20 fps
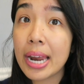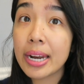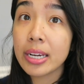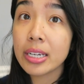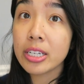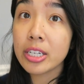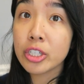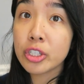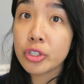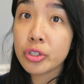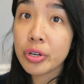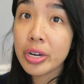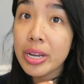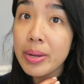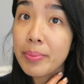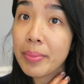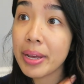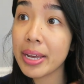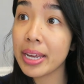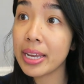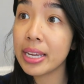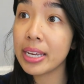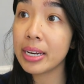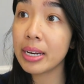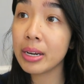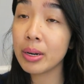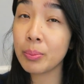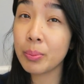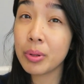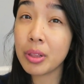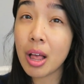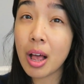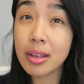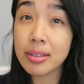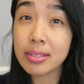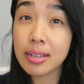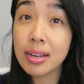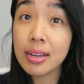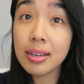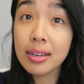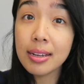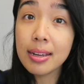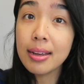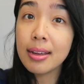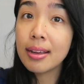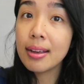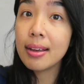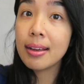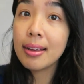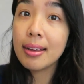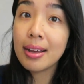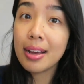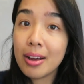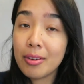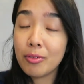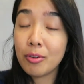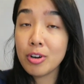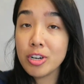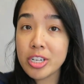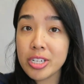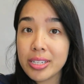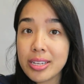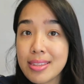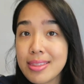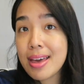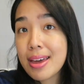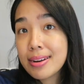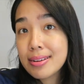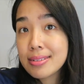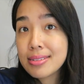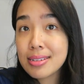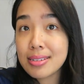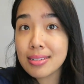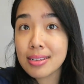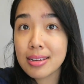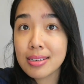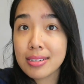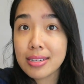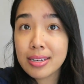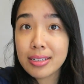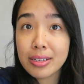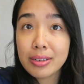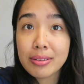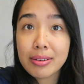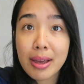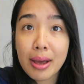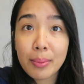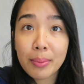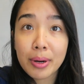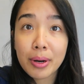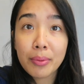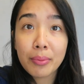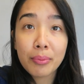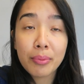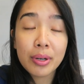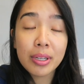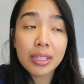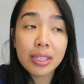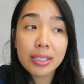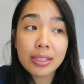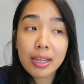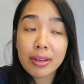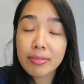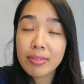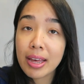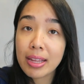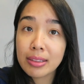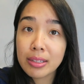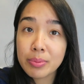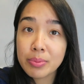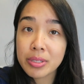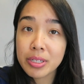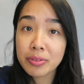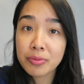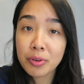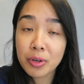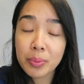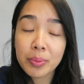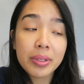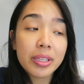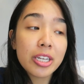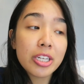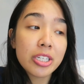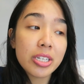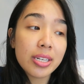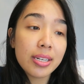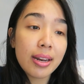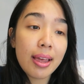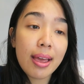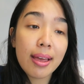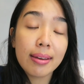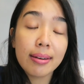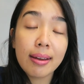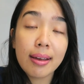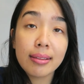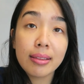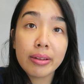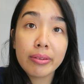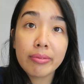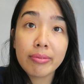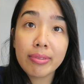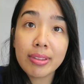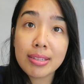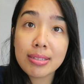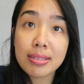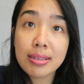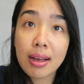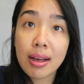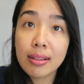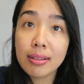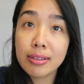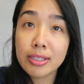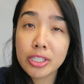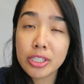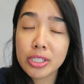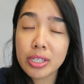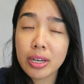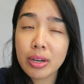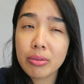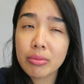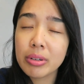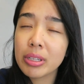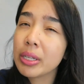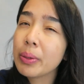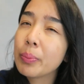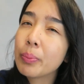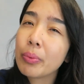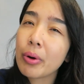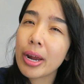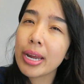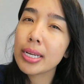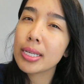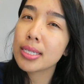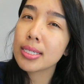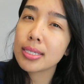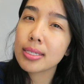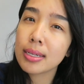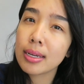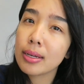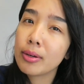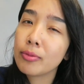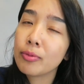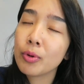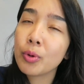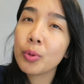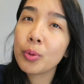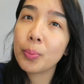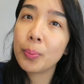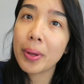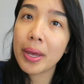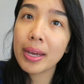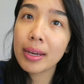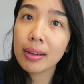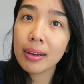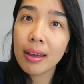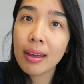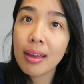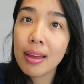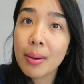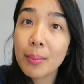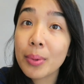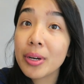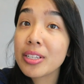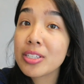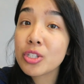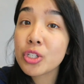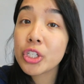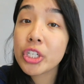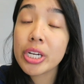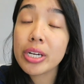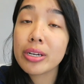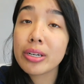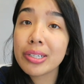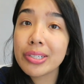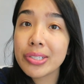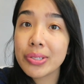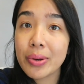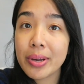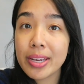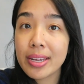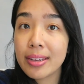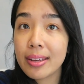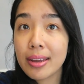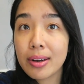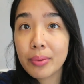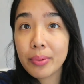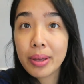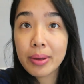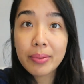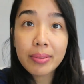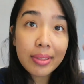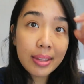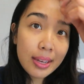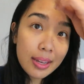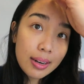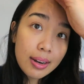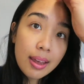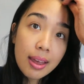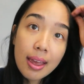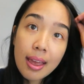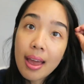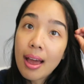Addict Extreme in Plaza. Fortunately, that is discontinued now, but I really love that lipstick formulation, and I love this color. It's just like a really bright, kind of cool pink, but it's sheer, so I can get away with it.